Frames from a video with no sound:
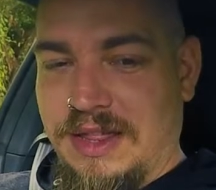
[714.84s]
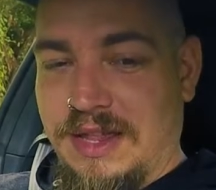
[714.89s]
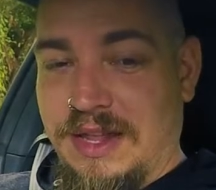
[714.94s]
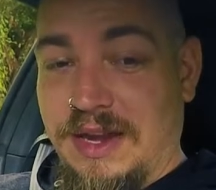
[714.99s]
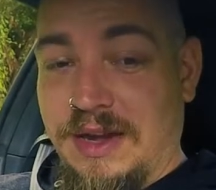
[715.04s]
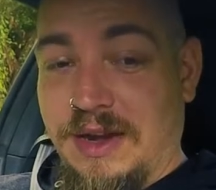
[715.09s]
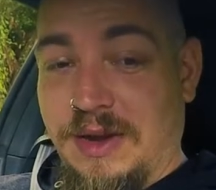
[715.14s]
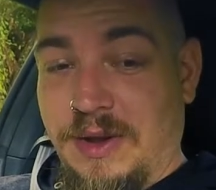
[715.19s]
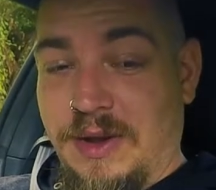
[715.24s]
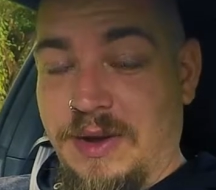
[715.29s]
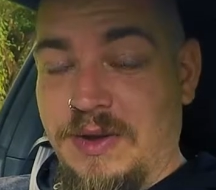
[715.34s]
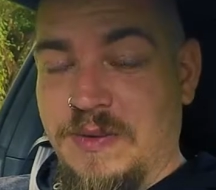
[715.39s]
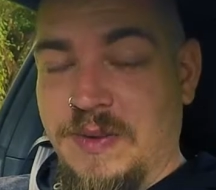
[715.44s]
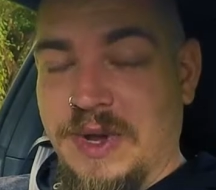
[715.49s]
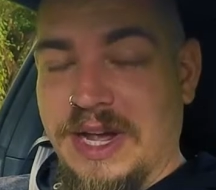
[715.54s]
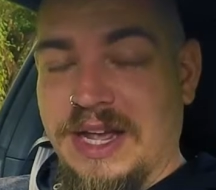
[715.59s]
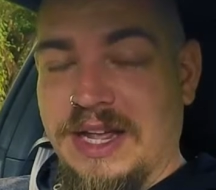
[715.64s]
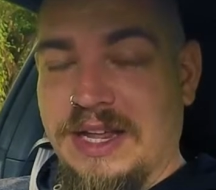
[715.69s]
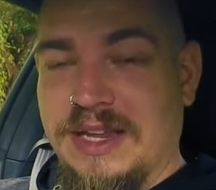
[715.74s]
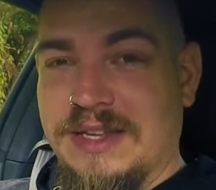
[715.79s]
in a lot of
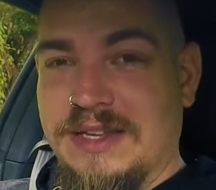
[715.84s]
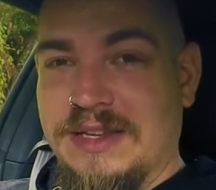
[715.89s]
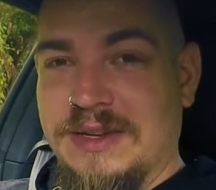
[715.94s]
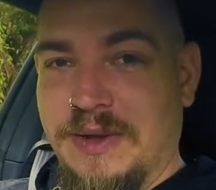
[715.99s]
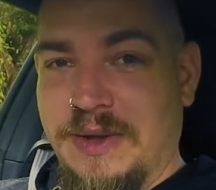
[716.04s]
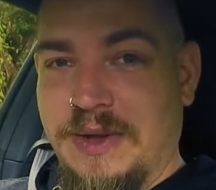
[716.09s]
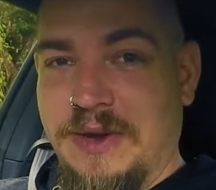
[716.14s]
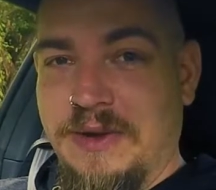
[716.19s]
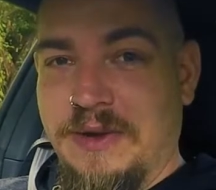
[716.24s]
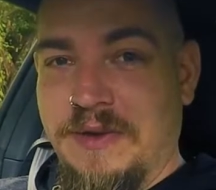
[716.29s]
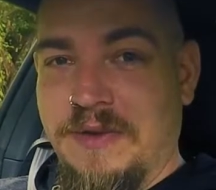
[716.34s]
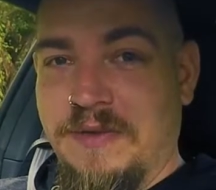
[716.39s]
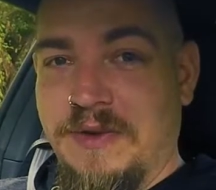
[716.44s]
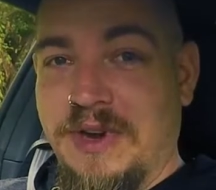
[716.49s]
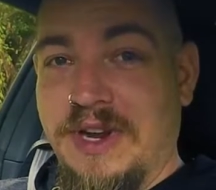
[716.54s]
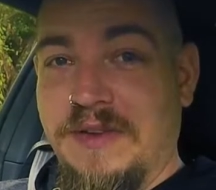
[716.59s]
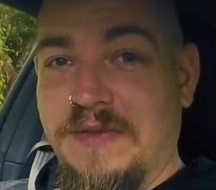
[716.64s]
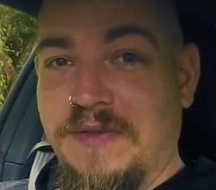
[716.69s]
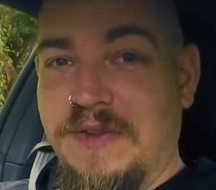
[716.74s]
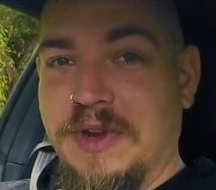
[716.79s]
ways, Toyota have
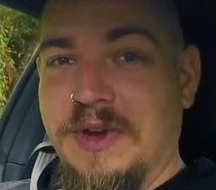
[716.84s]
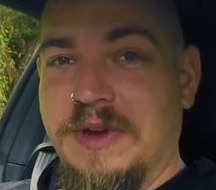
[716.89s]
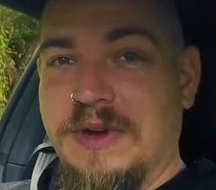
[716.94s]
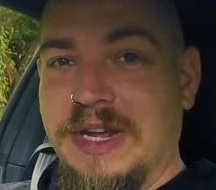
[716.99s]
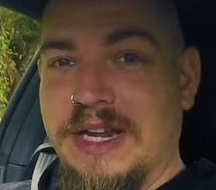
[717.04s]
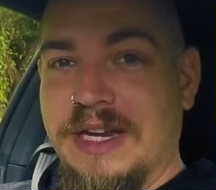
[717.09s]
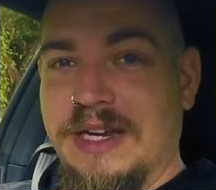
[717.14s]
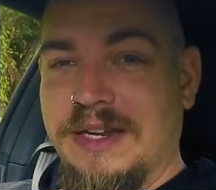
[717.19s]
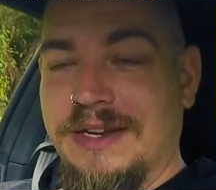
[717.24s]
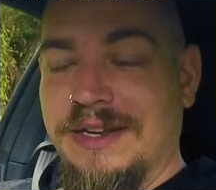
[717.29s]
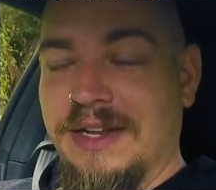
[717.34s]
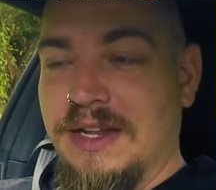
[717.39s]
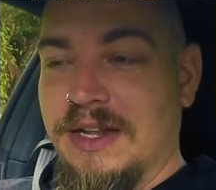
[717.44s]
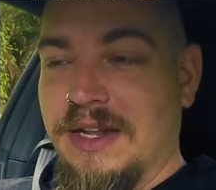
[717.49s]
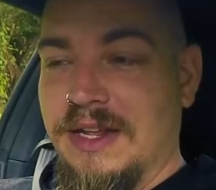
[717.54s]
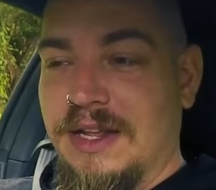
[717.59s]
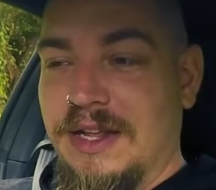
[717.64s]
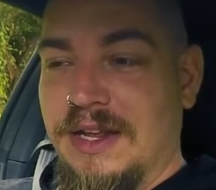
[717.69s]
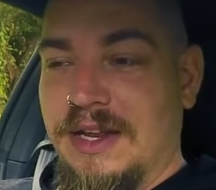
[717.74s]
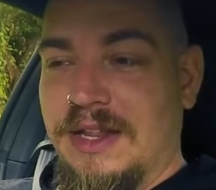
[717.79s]
reinvigorated
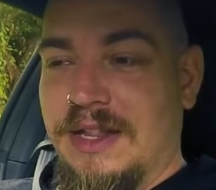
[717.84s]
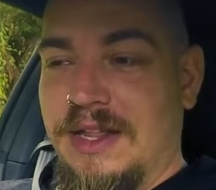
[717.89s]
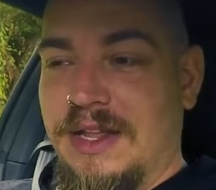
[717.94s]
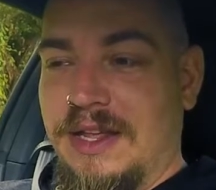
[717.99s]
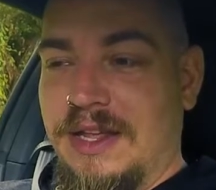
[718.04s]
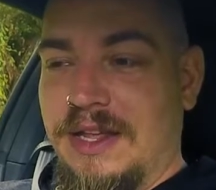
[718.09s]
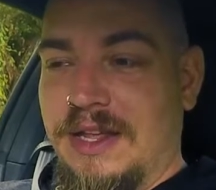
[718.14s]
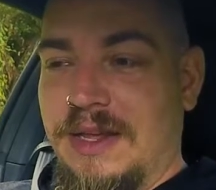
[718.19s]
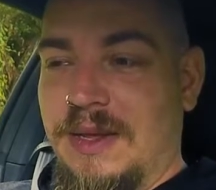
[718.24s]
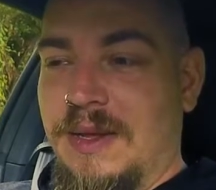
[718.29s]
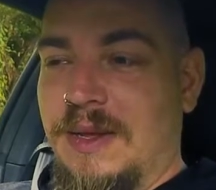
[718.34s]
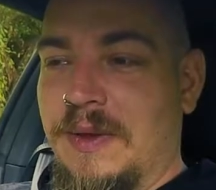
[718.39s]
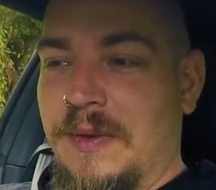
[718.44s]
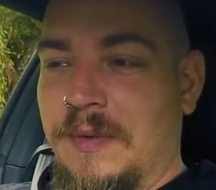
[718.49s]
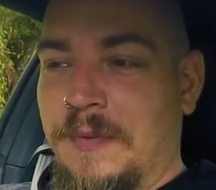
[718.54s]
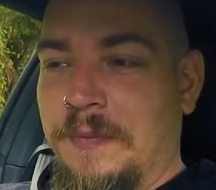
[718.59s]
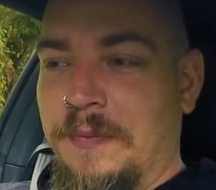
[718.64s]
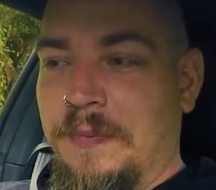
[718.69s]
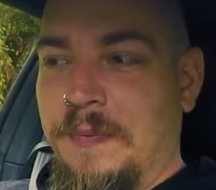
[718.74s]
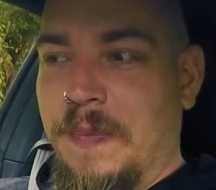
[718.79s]
the
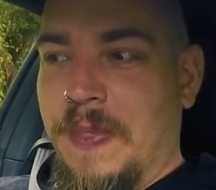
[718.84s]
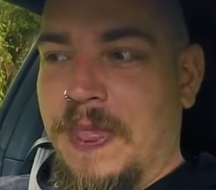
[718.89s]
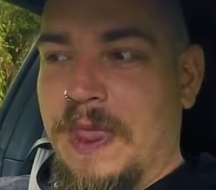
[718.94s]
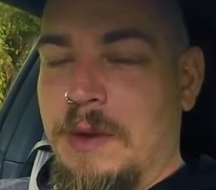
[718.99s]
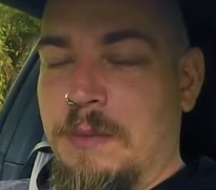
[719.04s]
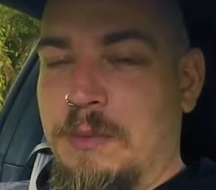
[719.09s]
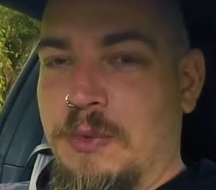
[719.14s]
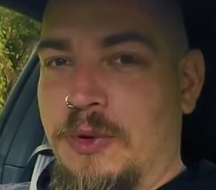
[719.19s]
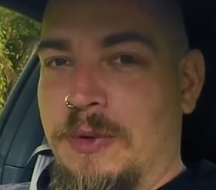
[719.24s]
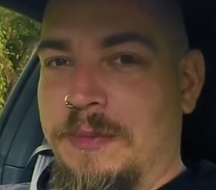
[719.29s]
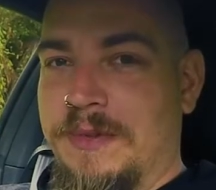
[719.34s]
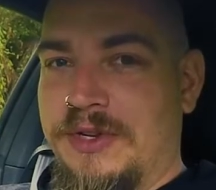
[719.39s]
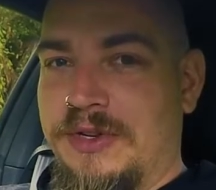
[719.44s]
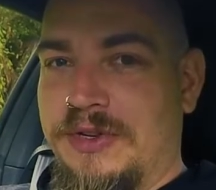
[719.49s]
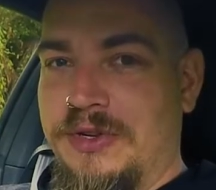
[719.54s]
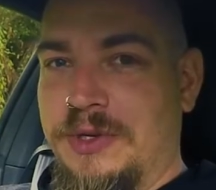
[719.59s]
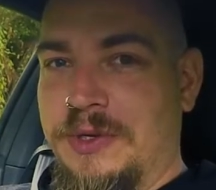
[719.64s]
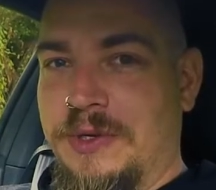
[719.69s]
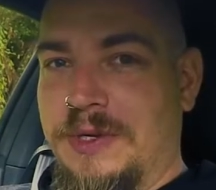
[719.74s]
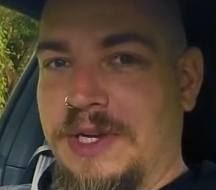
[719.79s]
more
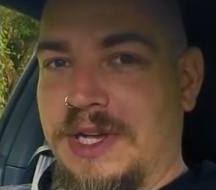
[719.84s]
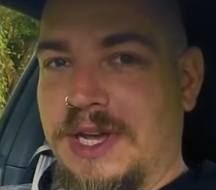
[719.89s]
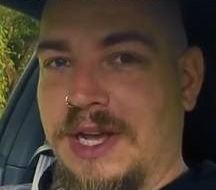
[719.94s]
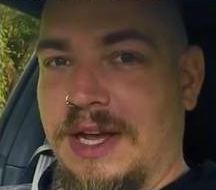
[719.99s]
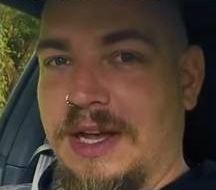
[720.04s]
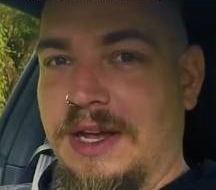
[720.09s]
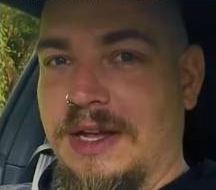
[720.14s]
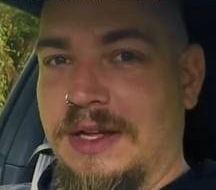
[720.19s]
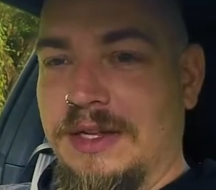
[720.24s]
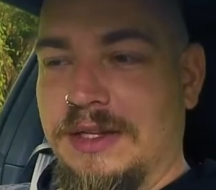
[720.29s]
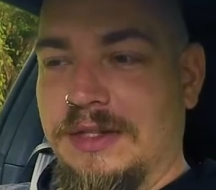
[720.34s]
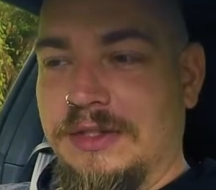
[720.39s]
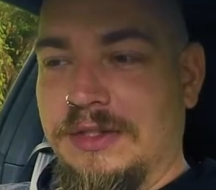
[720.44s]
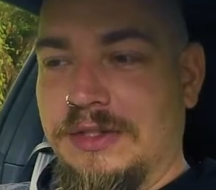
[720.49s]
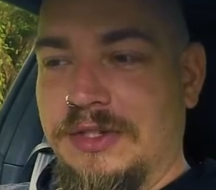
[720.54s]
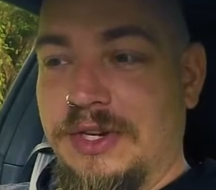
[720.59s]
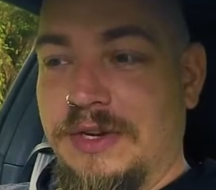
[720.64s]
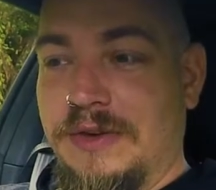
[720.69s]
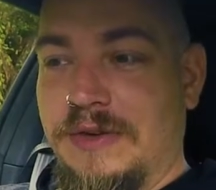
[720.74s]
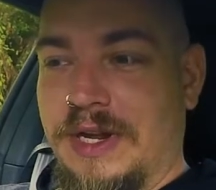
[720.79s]
mature car
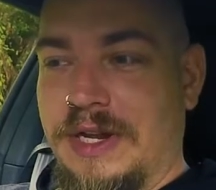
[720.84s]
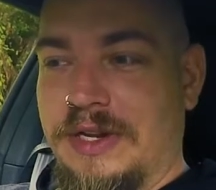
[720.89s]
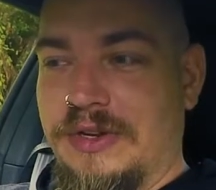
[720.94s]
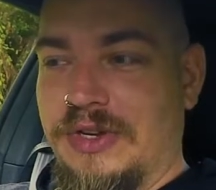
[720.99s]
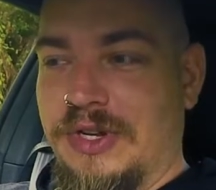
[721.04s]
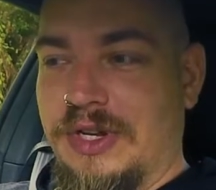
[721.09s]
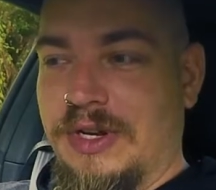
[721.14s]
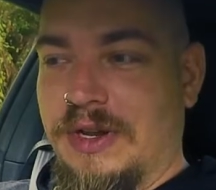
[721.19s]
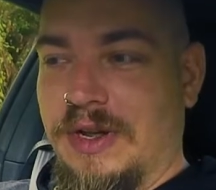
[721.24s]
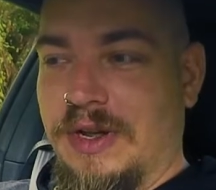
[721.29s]
generation